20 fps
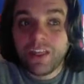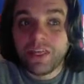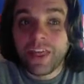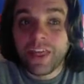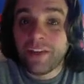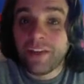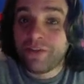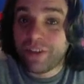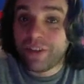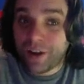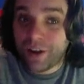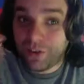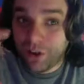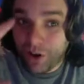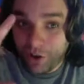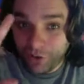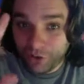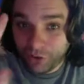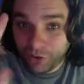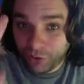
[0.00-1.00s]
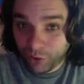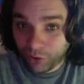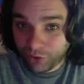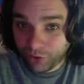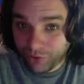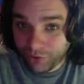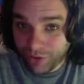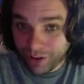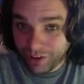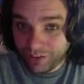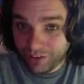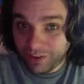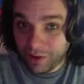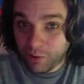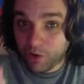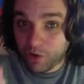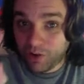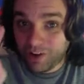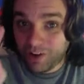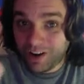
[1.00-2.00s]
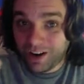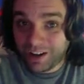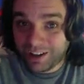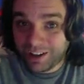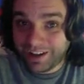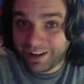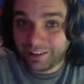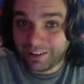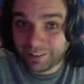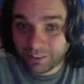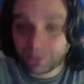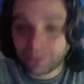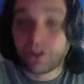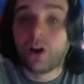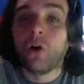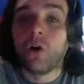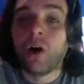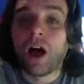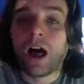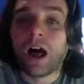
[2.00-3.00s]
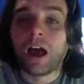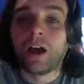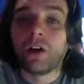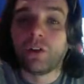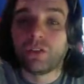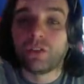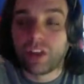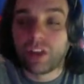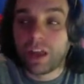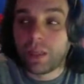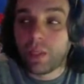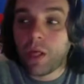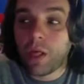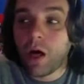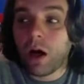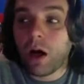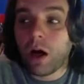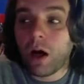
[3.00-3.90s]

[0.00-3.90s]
they found all sorts of things that were against Ohio state law.